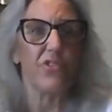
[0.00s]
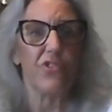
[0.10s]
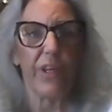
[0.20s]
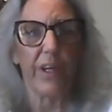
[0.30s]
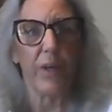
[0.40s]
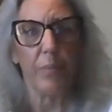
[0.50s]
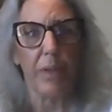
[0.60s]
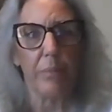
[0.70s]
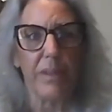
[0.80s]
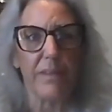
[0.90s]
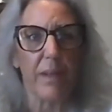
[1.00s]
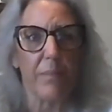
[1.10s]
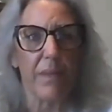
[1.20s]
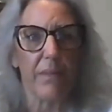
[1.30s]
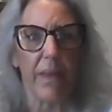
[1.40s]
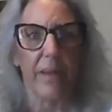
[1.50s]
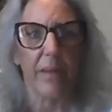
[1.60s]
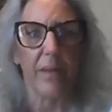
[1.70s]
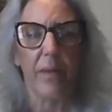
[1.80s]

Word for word: to share maybe something that